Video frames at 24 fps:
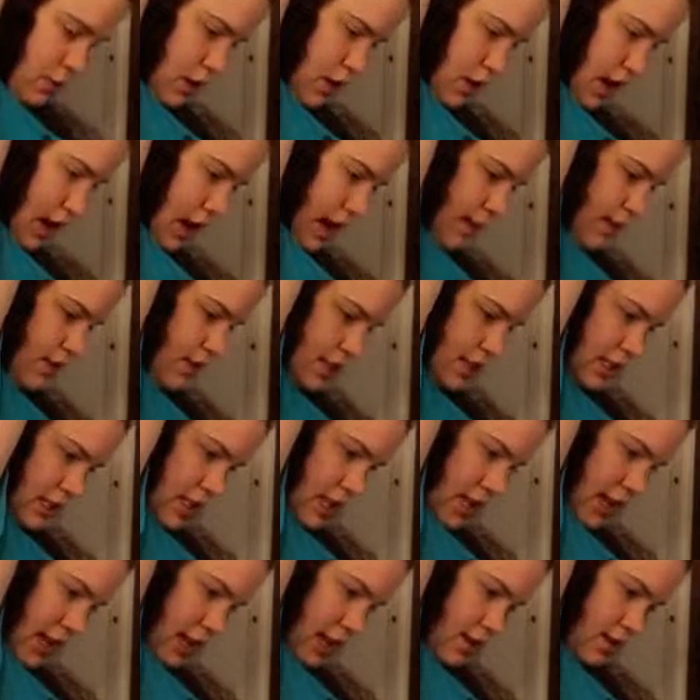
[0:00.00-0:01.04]
when you have this
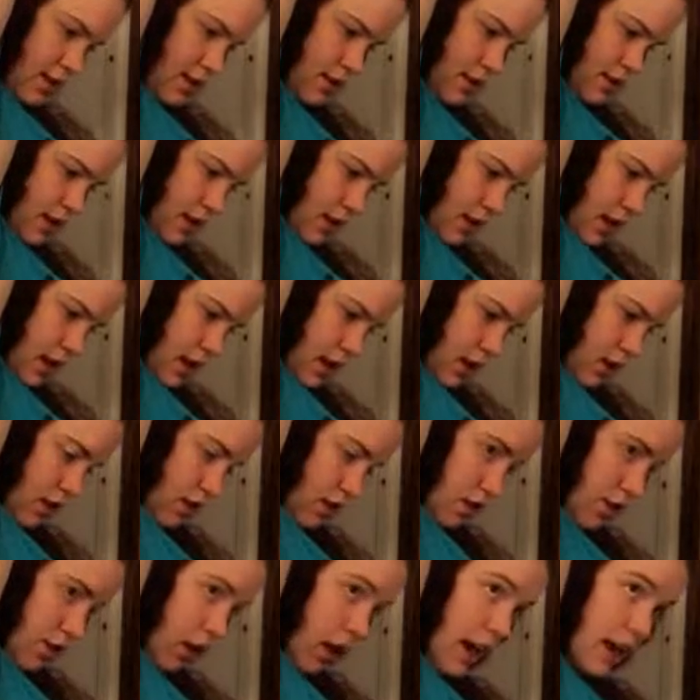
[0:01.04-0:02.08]
thing, the
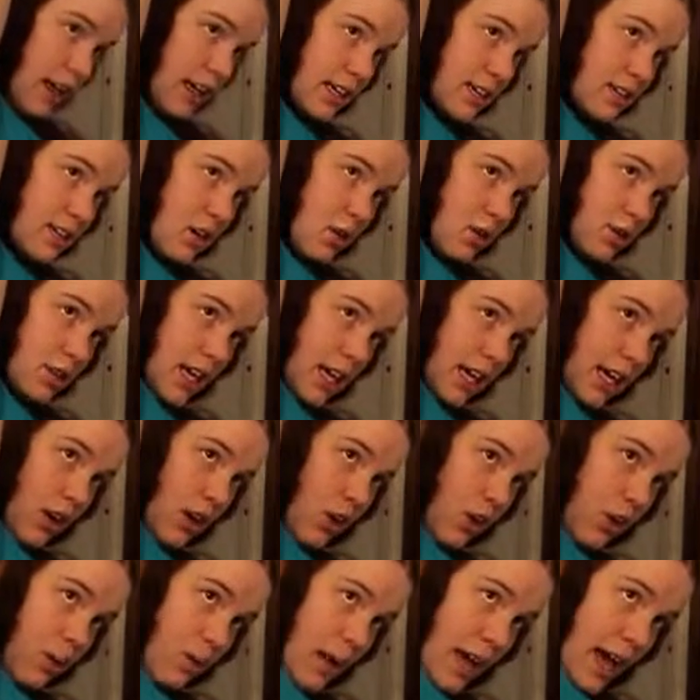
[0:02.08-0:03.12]
thought is, oh, take it
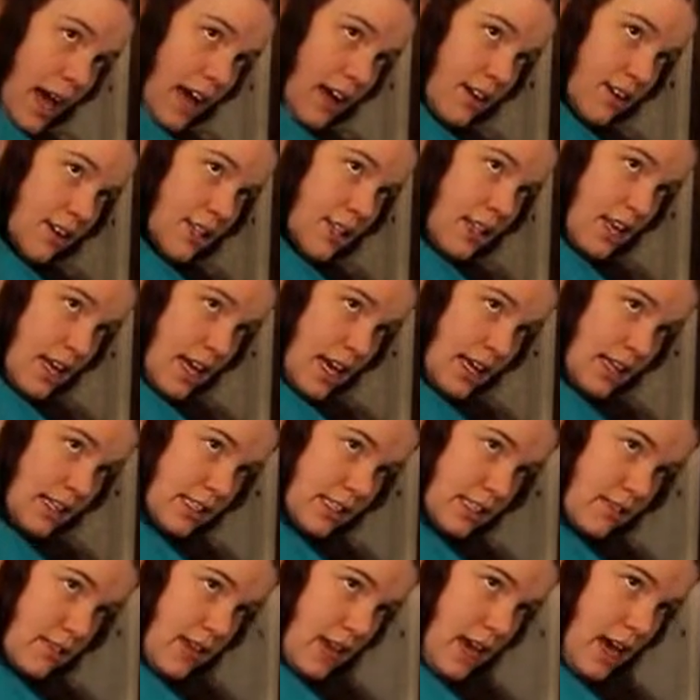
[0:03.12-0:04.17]
all the way out to the
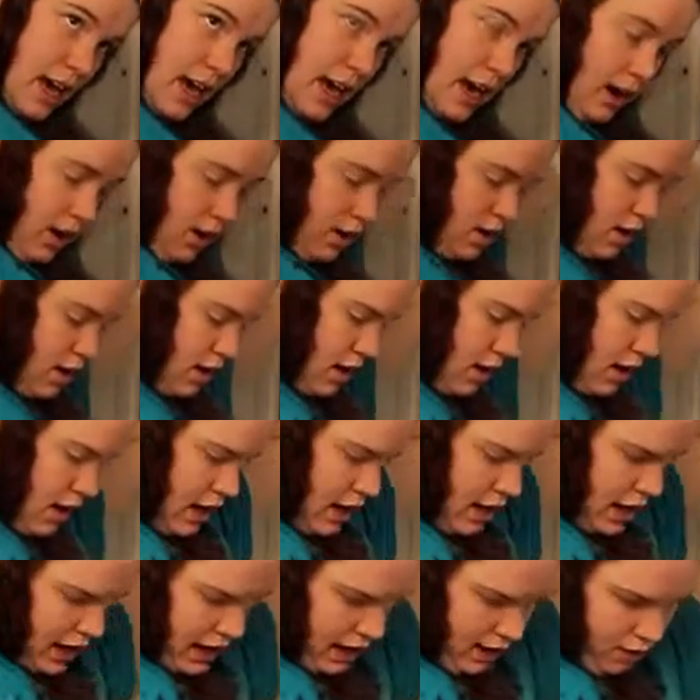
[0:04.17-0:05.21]
ends of the hair
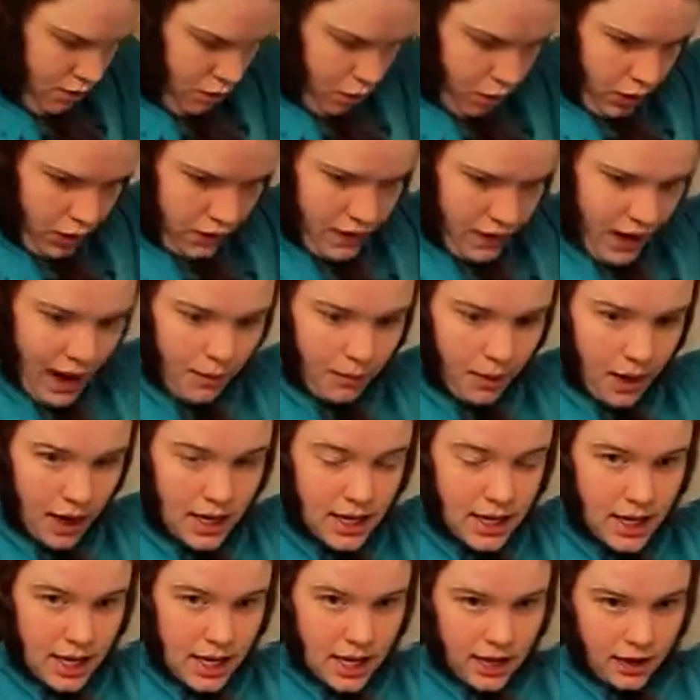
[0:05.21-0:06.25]
and roll it that way.
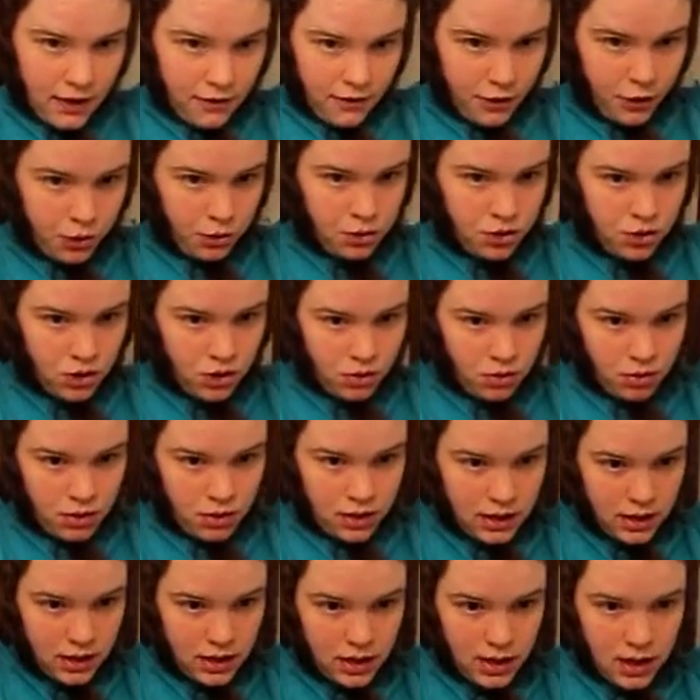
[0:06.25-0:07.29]
If you do,
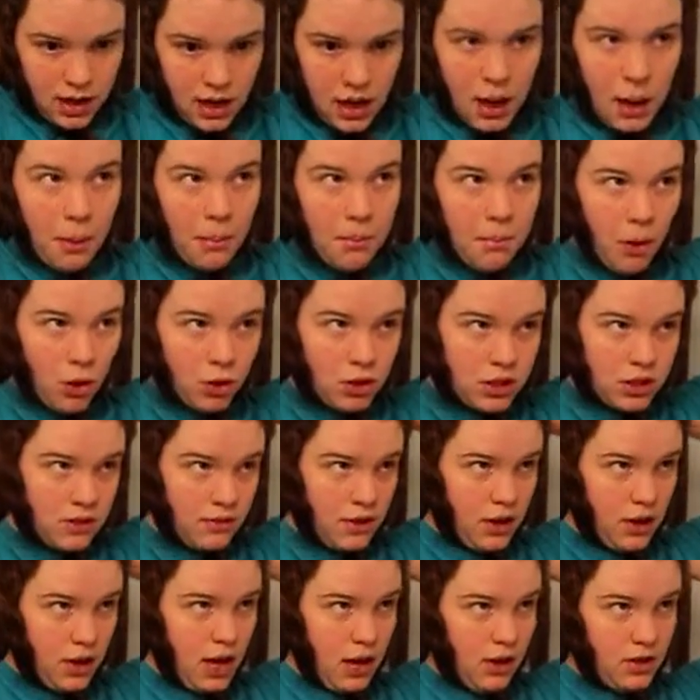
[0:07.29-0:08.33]
most of
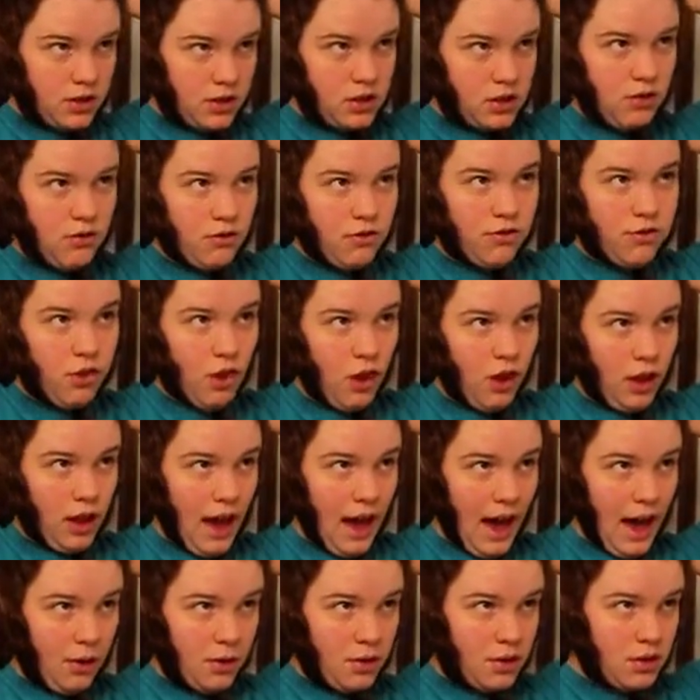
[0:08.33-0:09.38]
your hair is going to fall
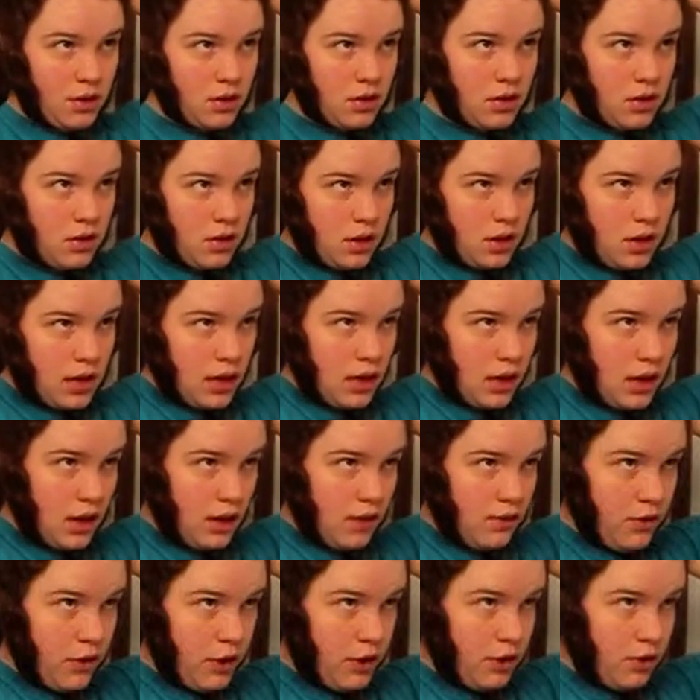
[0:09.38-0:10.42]
out
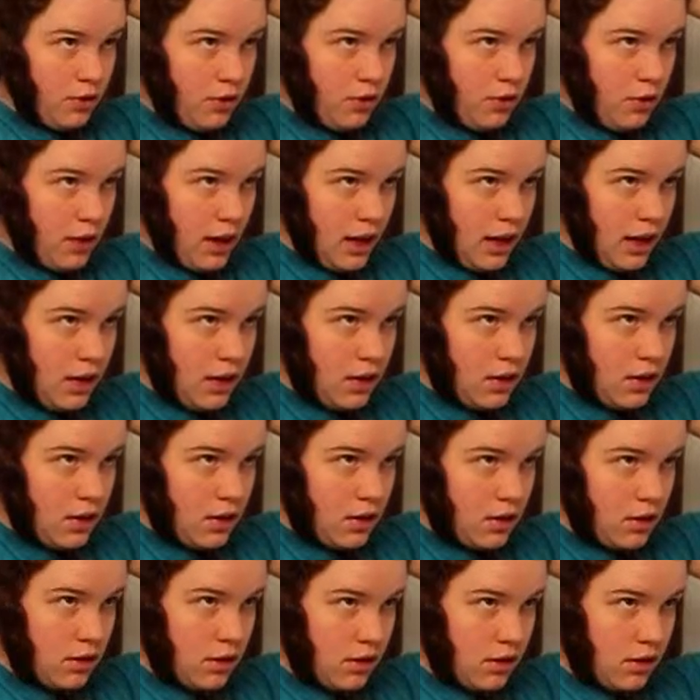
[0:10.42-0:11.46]
of your
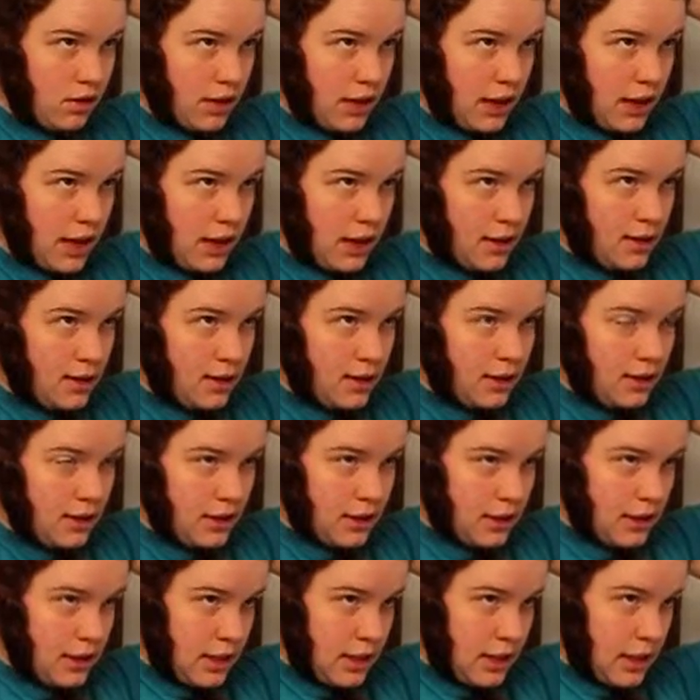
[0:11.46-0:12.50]
little thing,
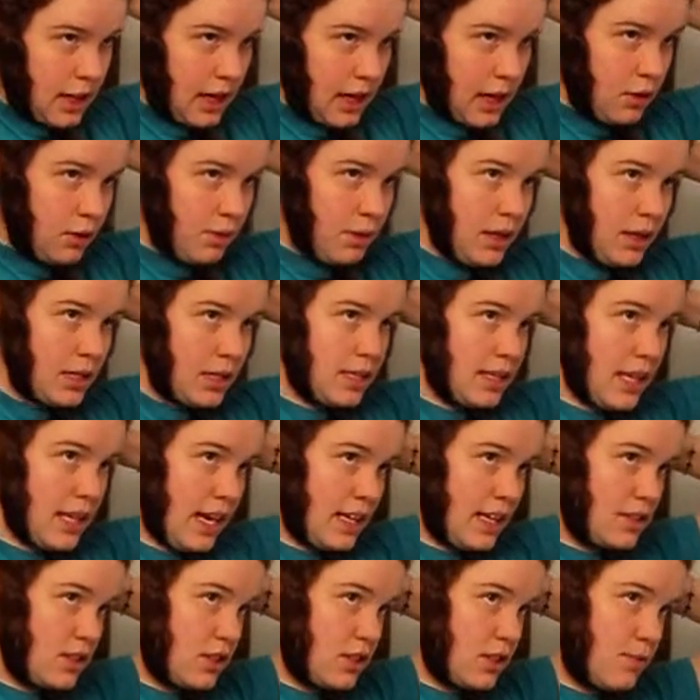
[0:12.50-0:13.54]
and it'll be a
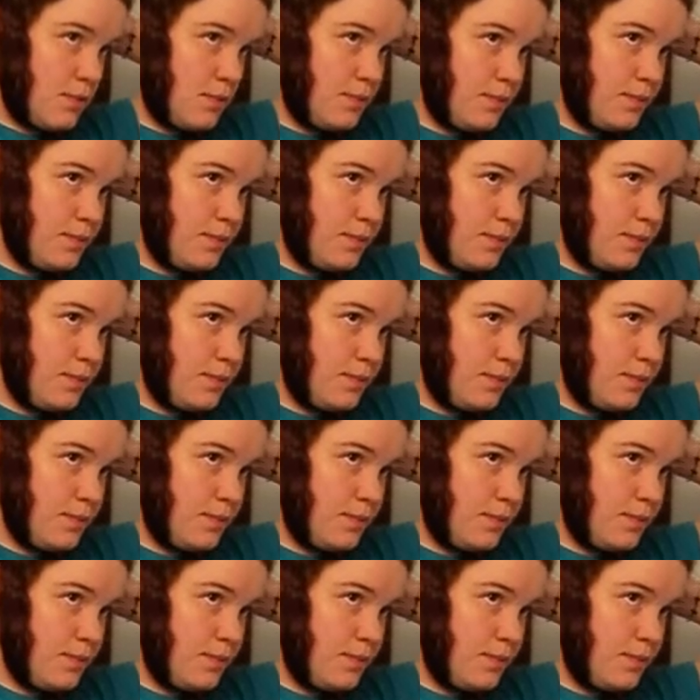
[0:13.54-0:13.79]
disaster.